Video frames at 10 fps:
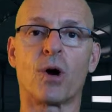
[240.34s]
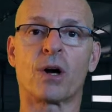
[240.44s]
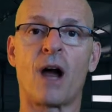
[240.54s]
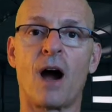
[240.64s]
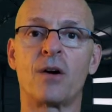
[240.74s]

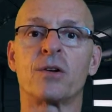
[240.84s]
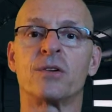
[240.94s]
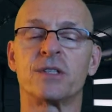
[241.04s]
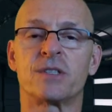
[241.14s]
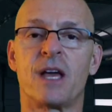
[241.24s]
work
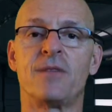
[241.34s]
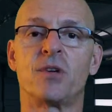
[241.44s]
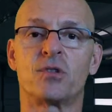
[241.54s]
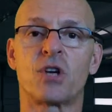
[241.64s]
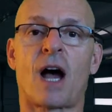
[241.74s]
harder to save
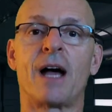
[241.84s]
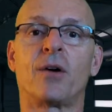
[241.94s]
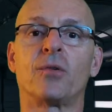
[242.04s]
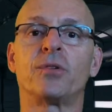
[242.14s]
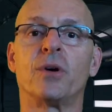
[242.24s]
your
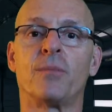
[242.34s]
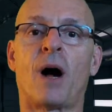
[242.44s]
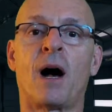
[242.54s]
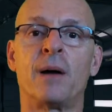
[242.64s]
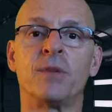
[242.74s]
child, your
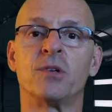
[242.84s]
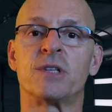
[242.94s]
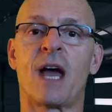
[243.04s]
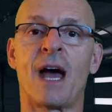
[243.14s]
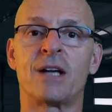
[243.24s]
mom, your
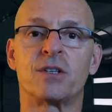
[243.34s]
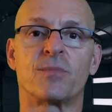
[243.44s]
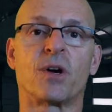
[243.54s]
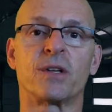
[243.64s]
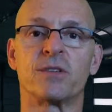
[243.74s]
dad, your
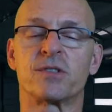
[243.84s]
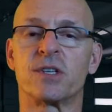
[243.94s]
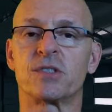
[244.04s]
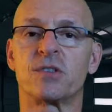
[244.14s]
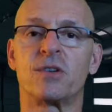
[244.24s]
brother, your
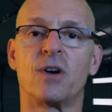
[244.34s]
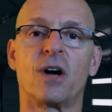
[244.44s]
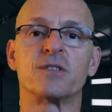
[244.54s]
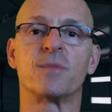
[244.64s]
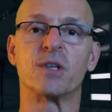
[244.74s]
sister, your
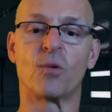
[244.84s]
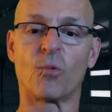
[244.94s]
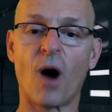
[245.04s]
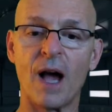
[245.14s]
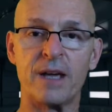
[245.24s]
husband, your
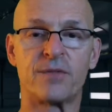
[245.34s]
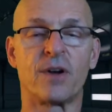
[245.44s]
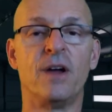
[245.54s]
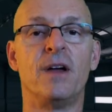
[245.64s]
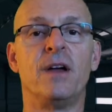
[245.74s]
wife?